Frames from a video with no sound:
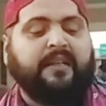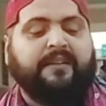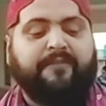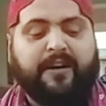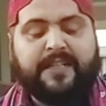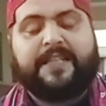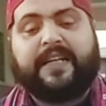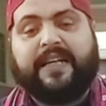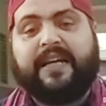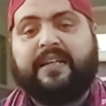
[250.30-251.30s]
once
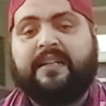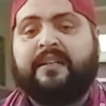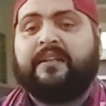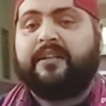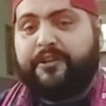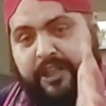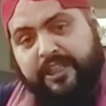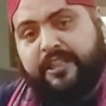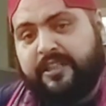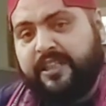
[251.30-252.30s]
again
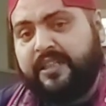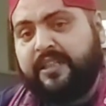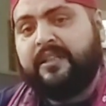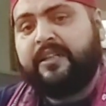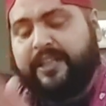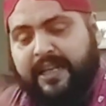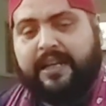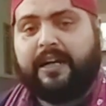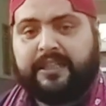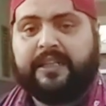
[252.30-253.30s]
read the
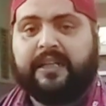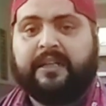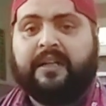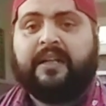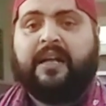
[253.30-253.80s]
real article